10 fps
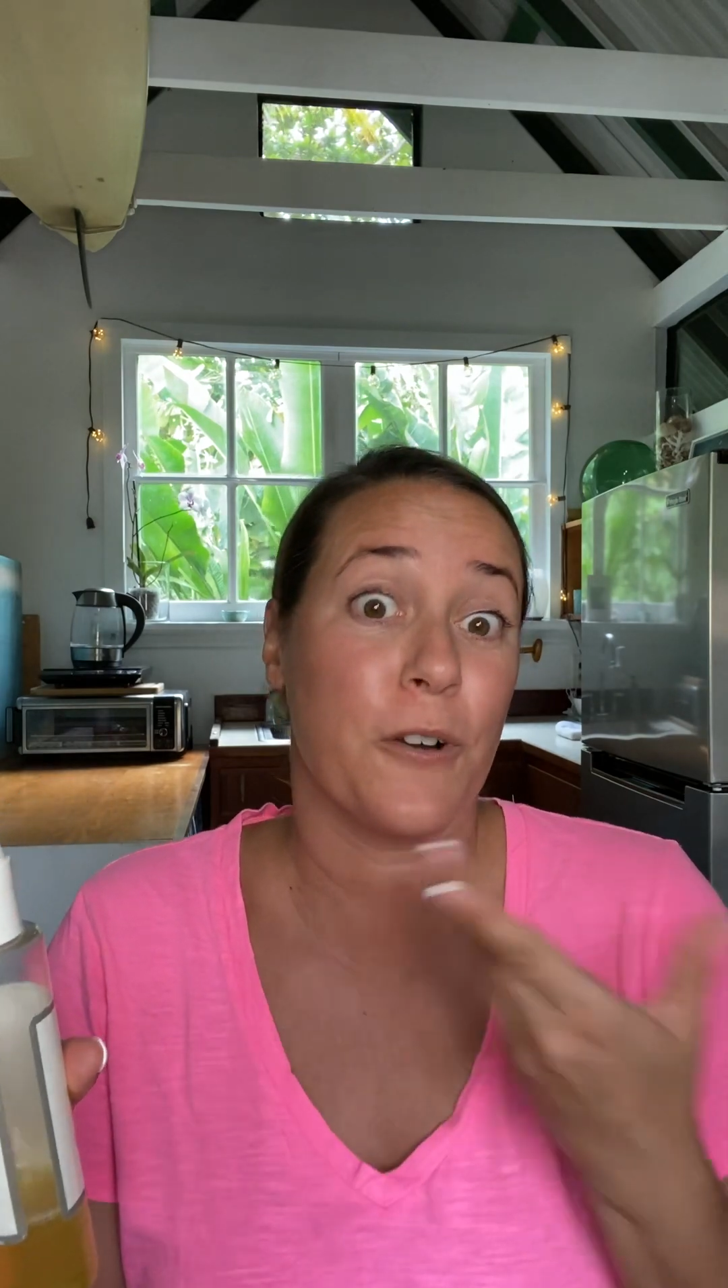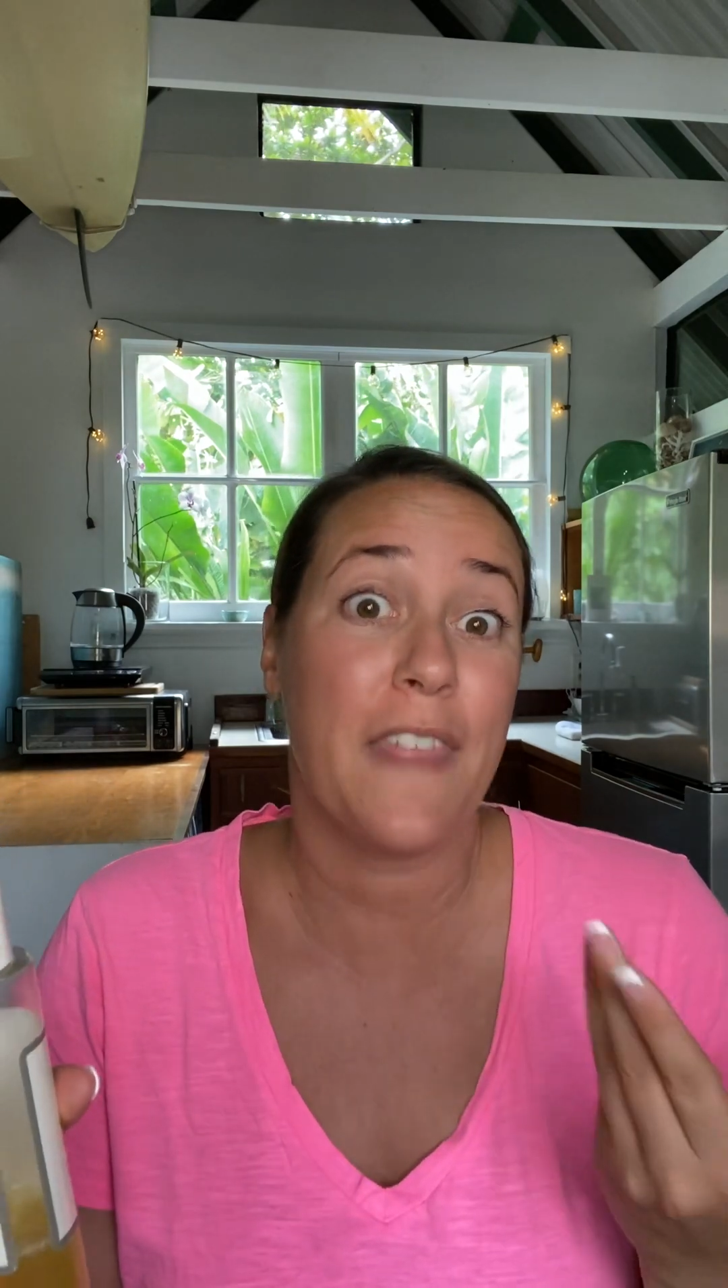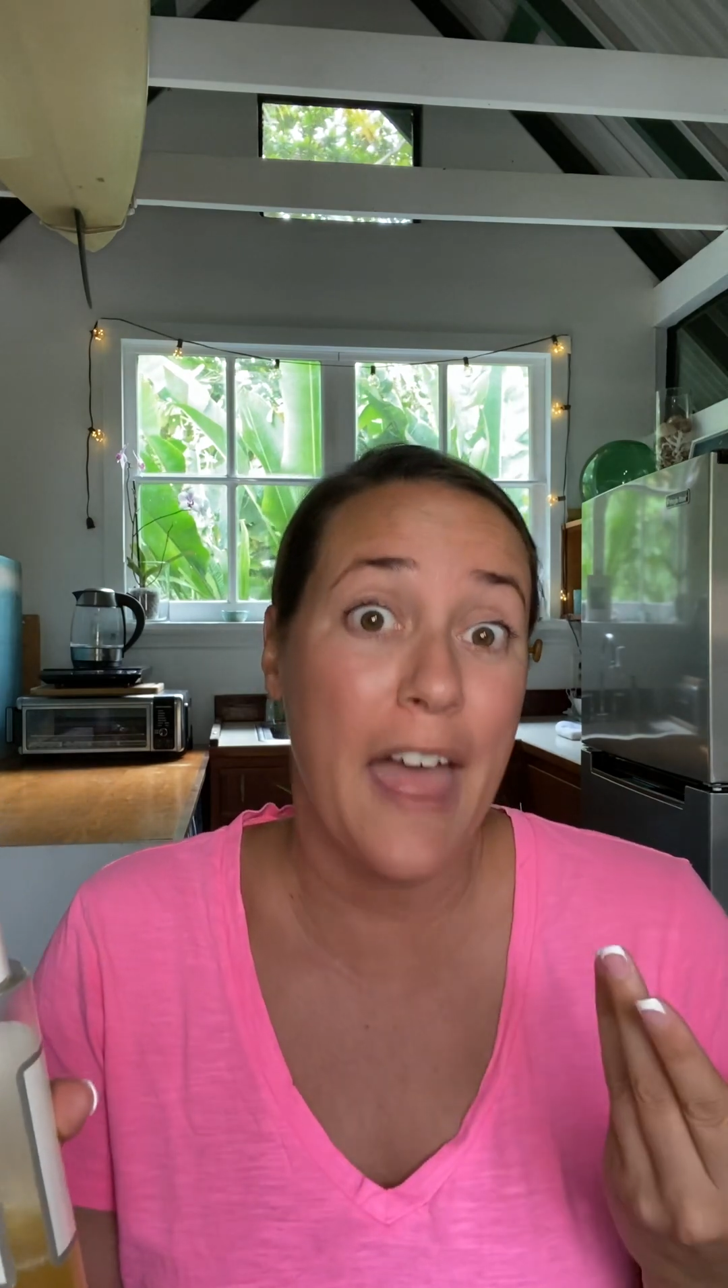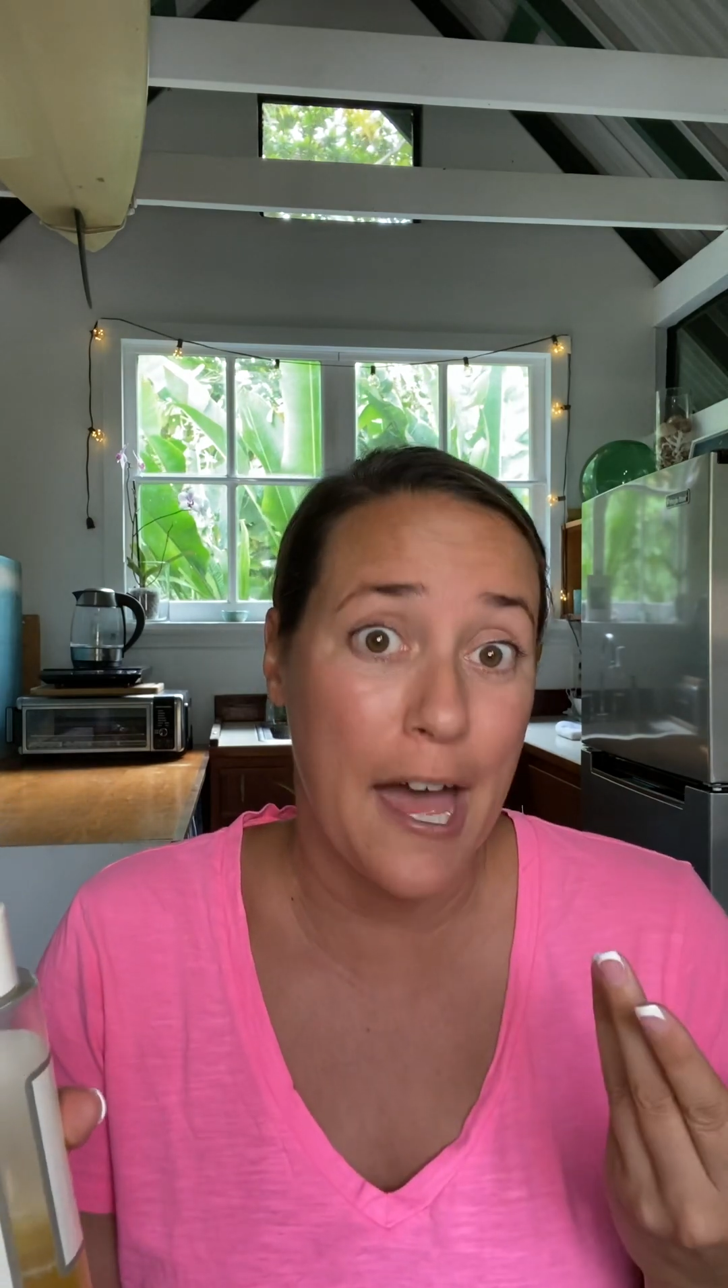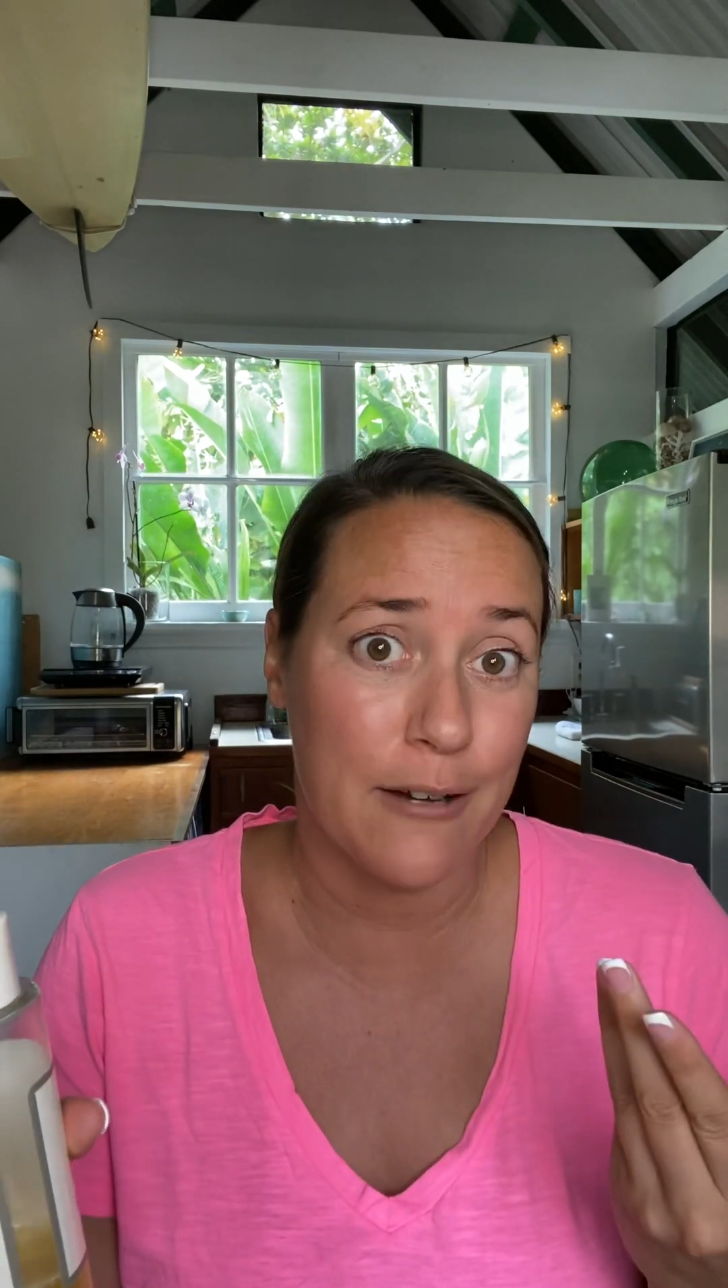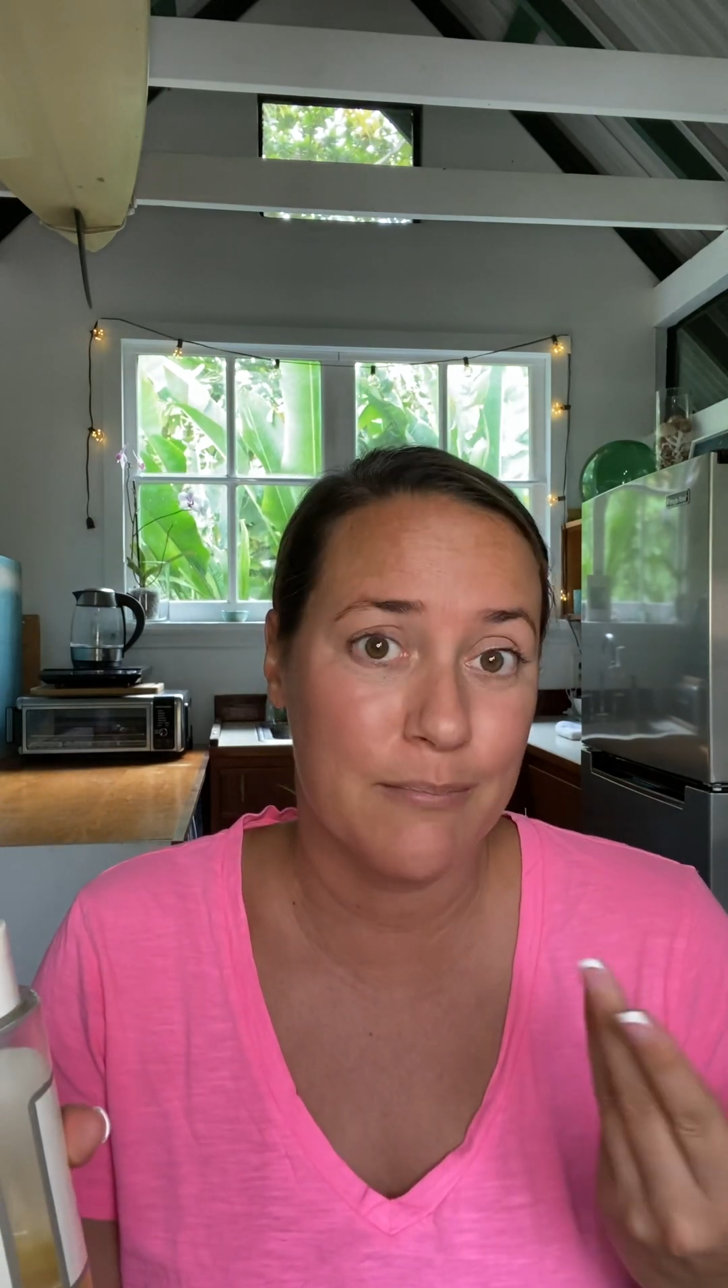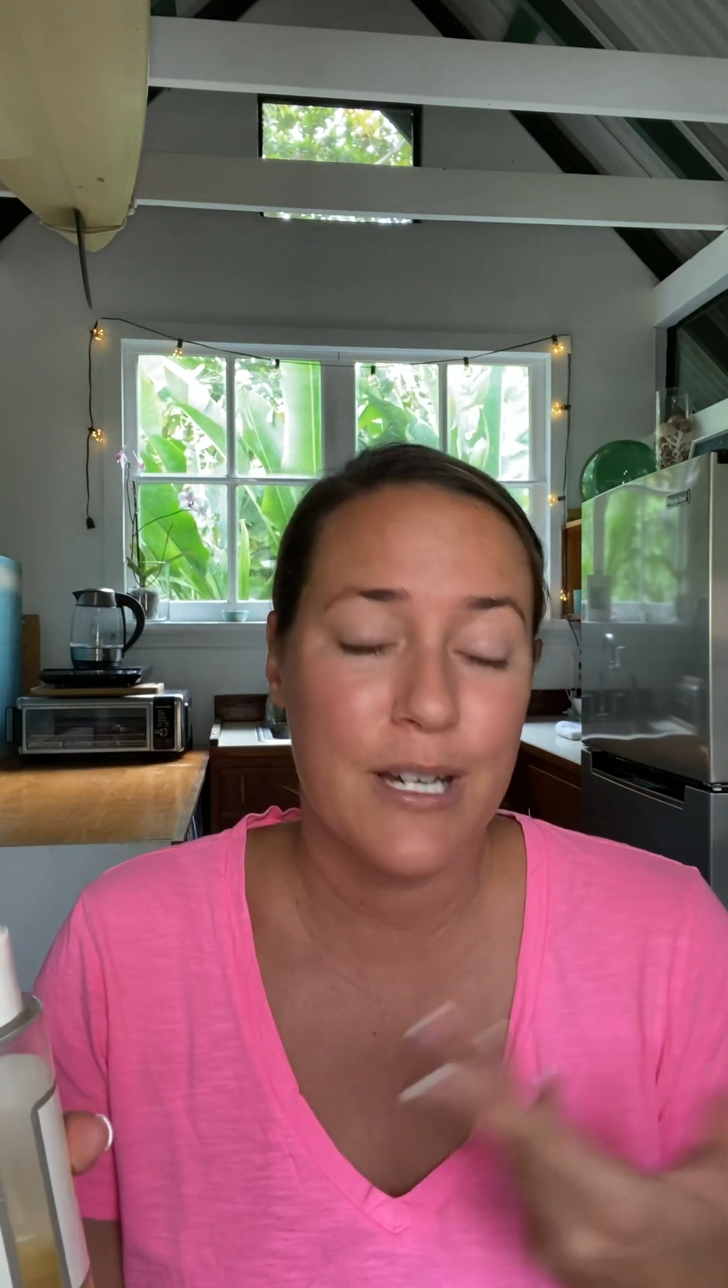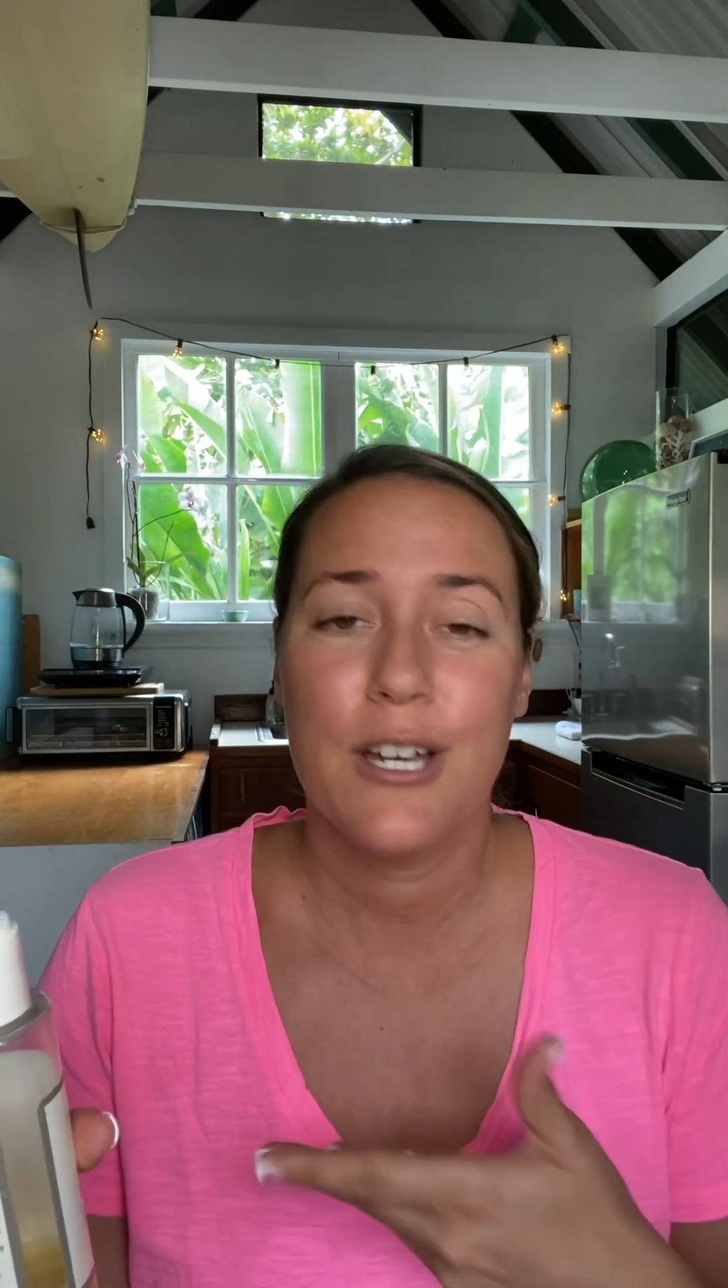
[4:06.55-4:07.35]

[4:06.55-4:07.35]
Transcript: them